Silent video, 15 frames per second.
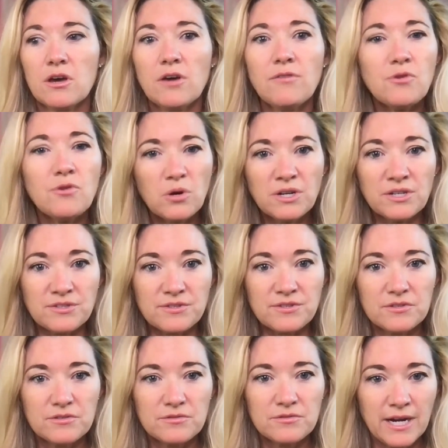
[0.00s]
Of
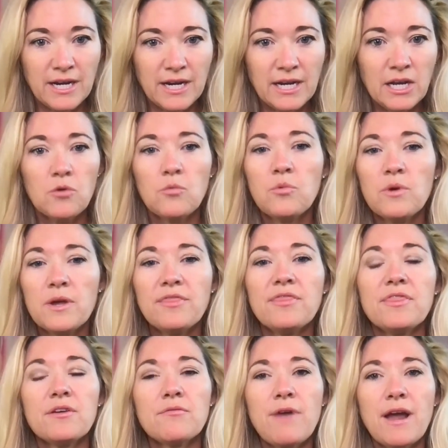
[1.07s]
course, right?
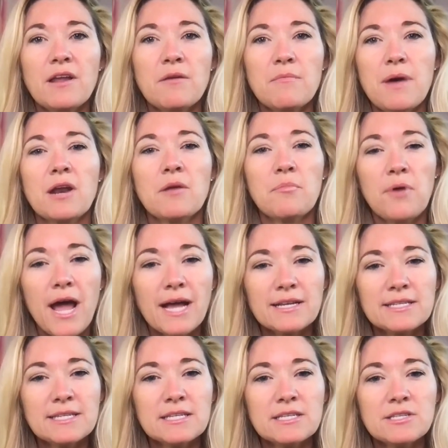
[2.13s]
With the amount of
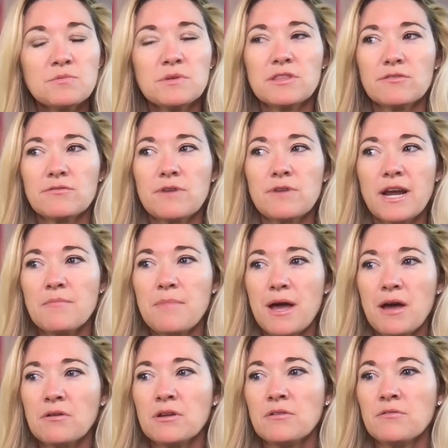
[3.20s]
practice, with the right
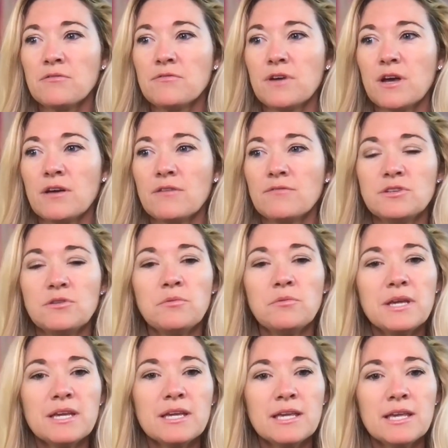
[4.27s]
amount of
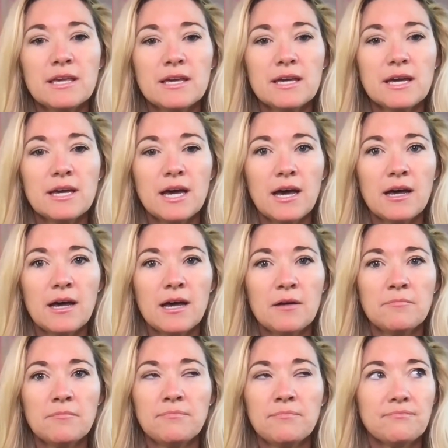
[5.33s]
doing,
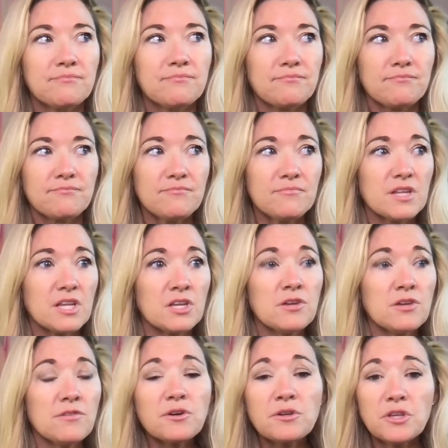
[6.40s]

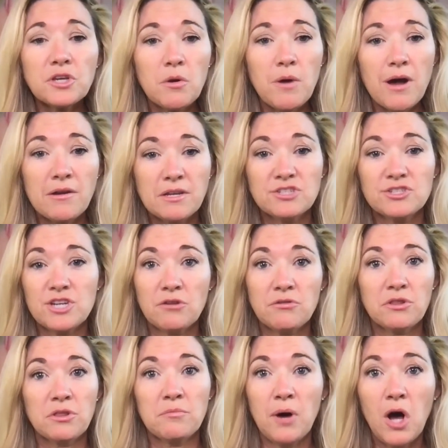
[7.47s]
if you're going to go out and juggle
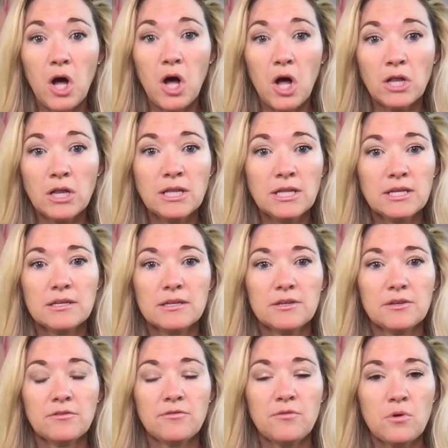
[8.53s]
the ball
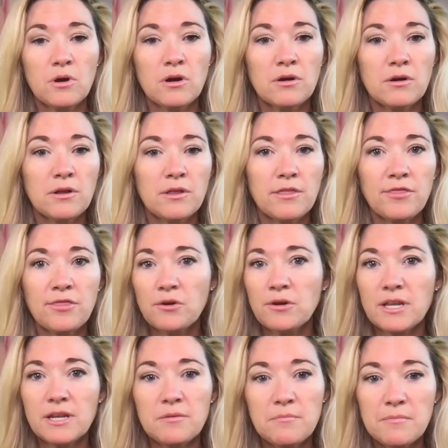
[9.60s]
for
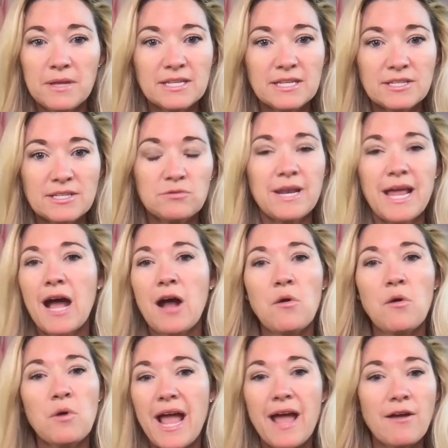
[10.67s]
30 minutes to an
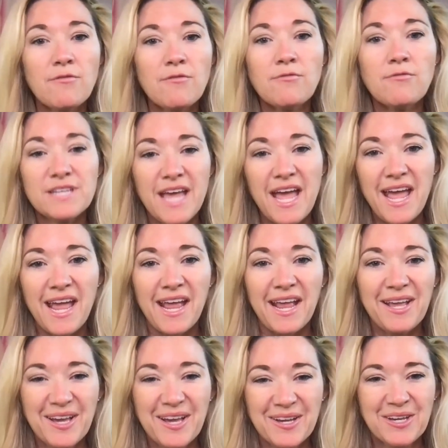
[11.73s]
hour every
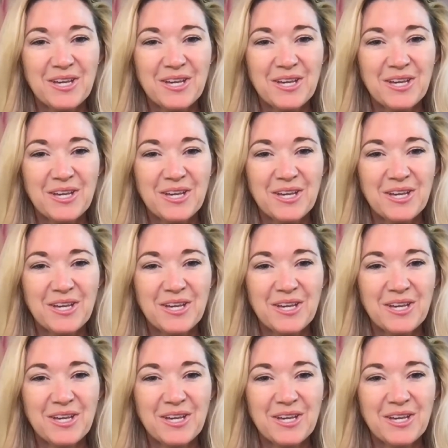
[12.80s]
day,